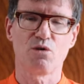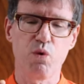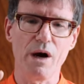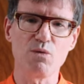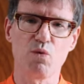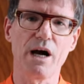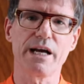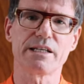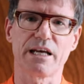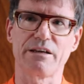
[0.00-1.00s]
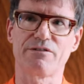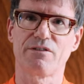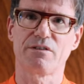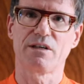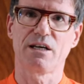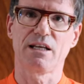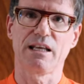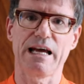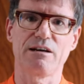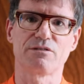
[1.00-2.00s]
Quite why they've
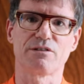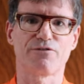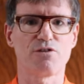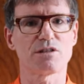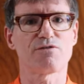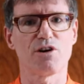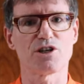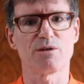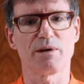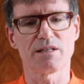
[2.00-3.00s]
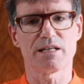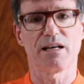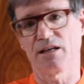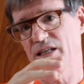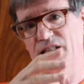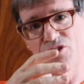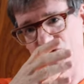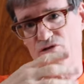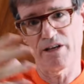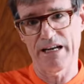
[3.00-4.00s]
allowed the first version to be on sale unless they're
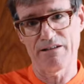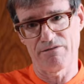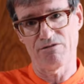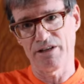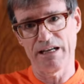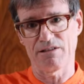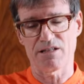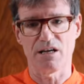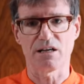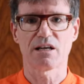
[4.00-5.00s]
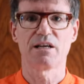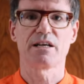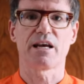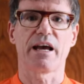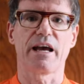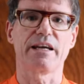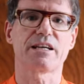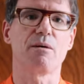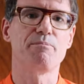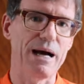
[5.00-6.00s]
just running out of stock.
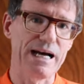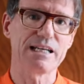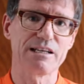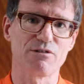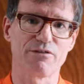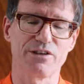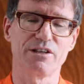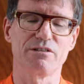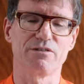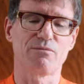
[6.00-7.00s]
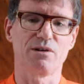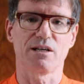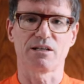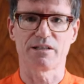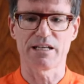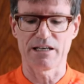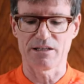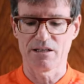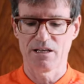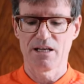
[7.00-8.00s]
It got badly reviewed from what I could
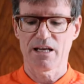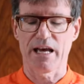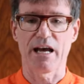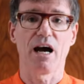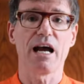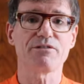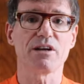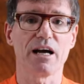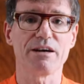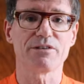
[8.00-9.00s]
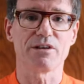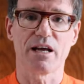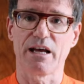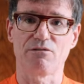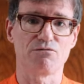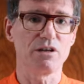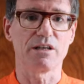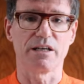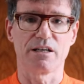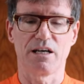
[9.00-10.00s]
gather. I haven't
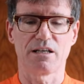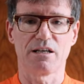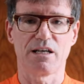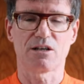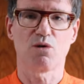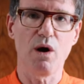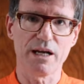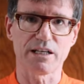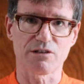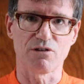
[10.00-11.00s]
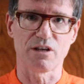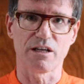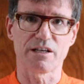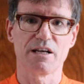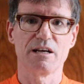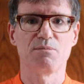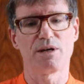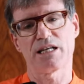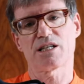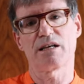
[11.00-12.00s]
run in it. I'd quite like to run in it,
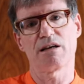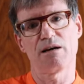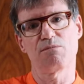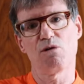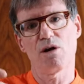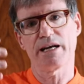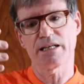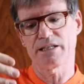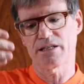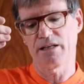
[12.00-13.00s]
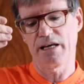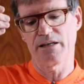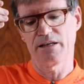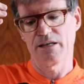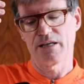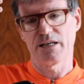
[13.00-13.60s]
but actually I'm more likely to then